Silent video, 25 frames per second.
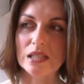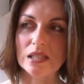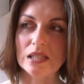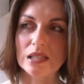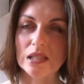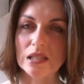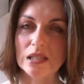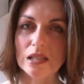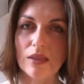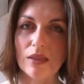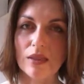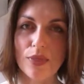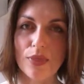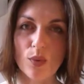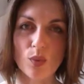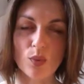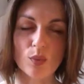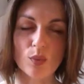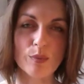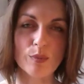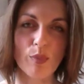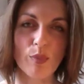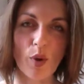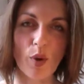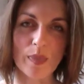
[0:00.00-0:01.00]
little thought
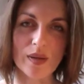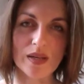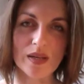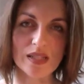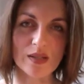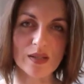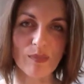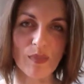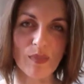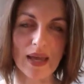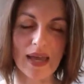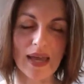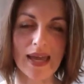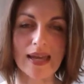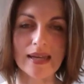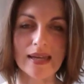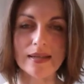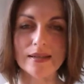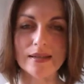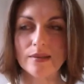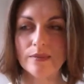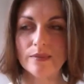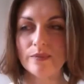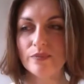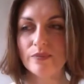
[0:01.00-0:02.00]
would pop into my
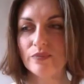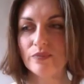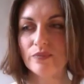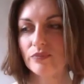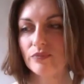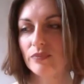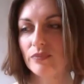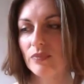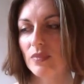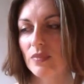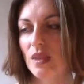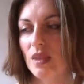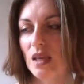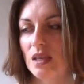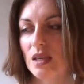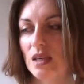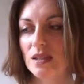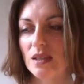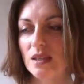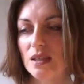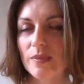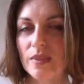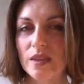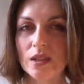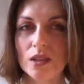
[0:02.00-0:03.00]
head,
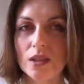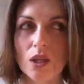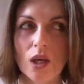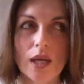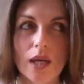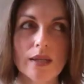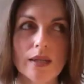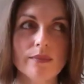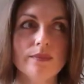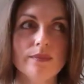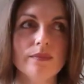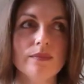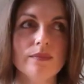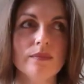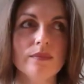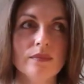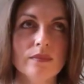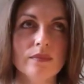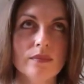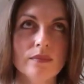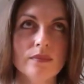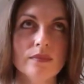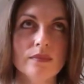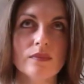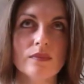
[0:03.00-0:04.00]
something like,
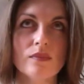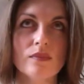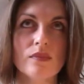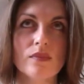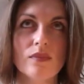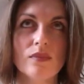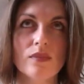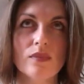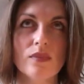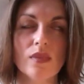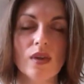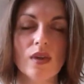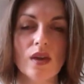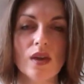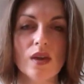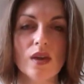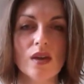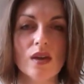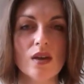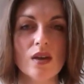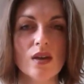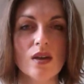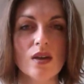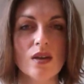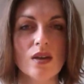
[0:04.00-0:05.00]

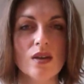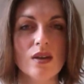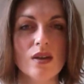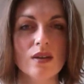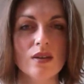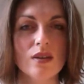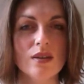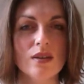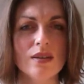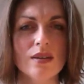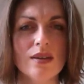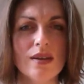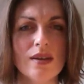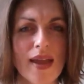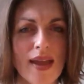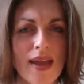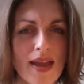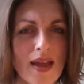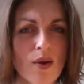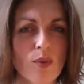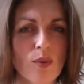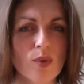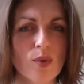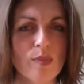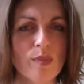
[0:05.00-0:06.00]

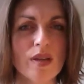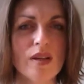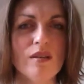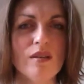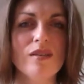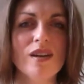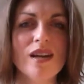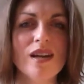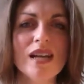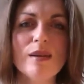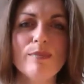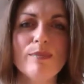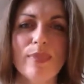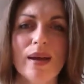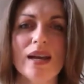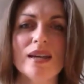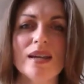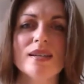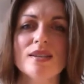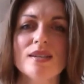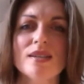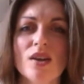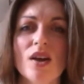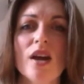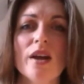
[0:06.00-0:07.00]
now would be a really
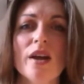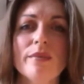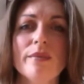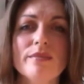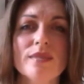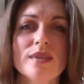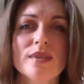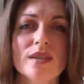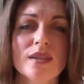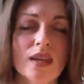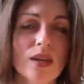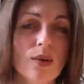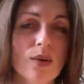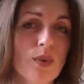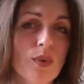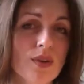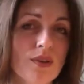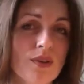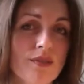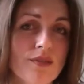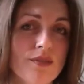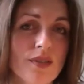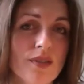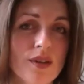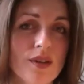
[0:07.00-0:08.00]
bad time to get one
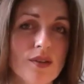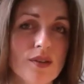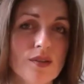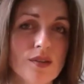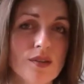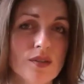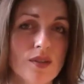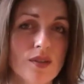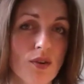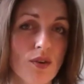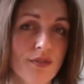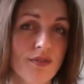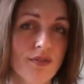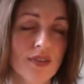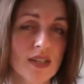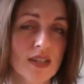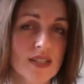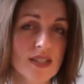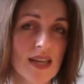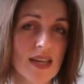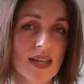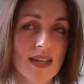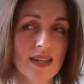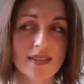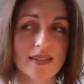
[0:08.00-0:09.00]
of those coughing
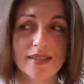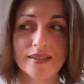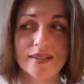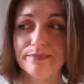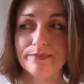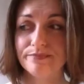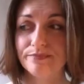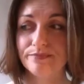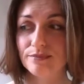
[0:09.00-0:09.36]
attacks.